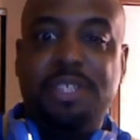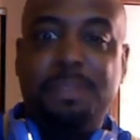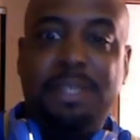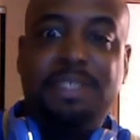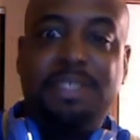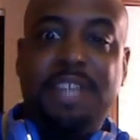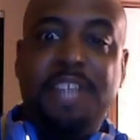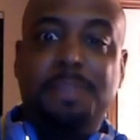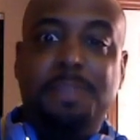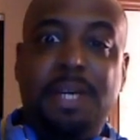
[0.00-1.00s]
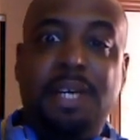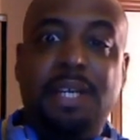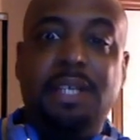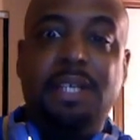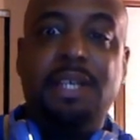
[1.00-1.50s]
is too street to play
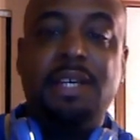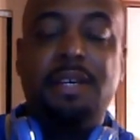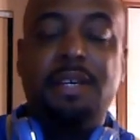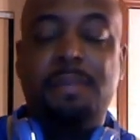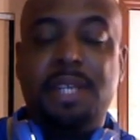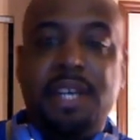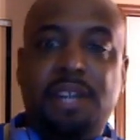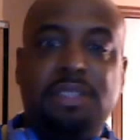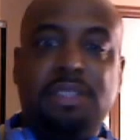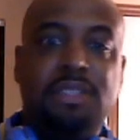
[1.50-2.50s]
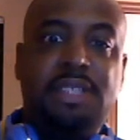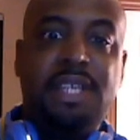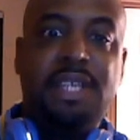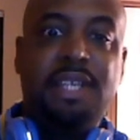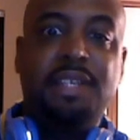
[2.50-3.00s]
James Bond, but
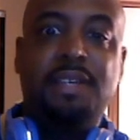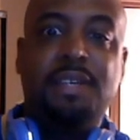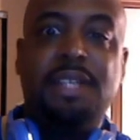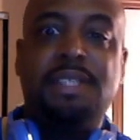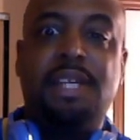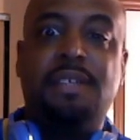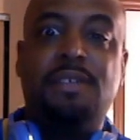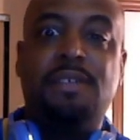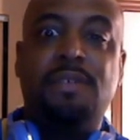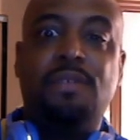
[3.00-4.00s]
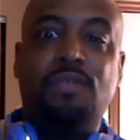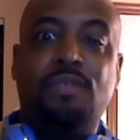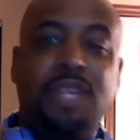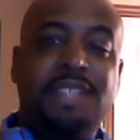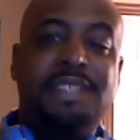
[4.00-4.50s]
he also said, you know, that it's
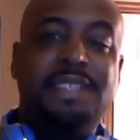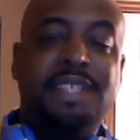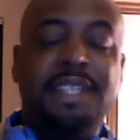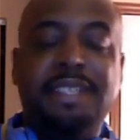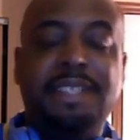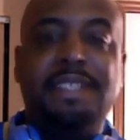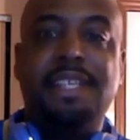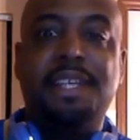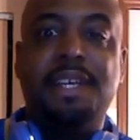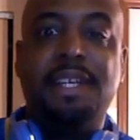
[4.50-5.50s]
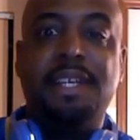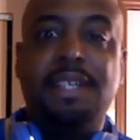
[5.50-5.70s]
not a race thing.